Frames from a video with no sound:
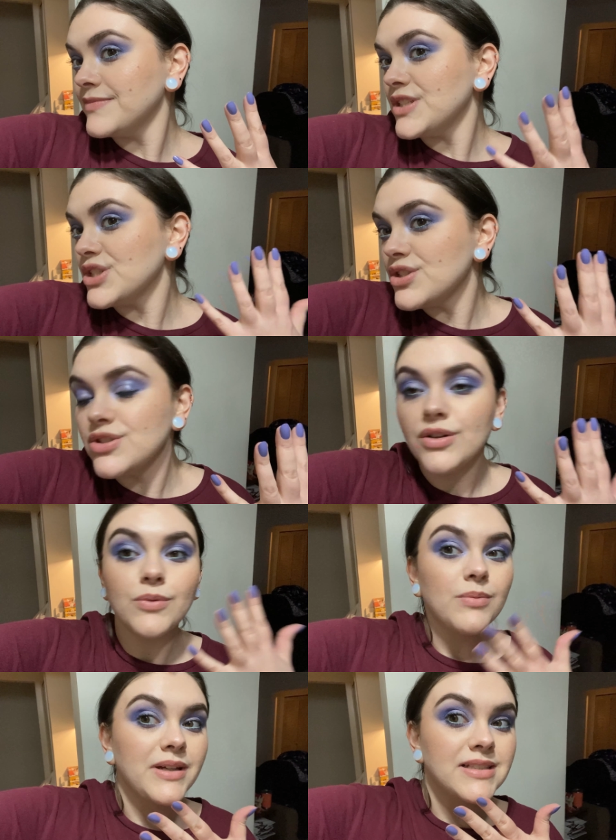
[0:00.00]
just to show you
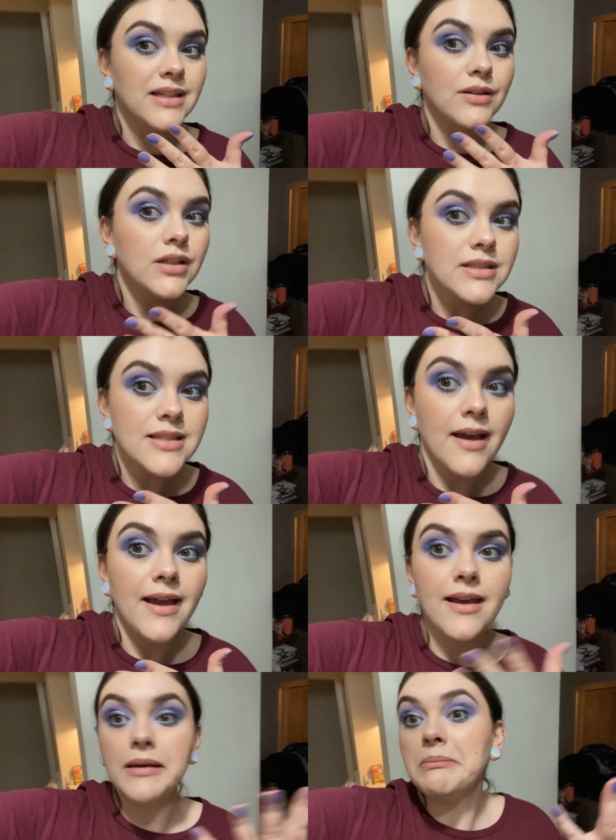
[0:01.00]
what my skin looks like.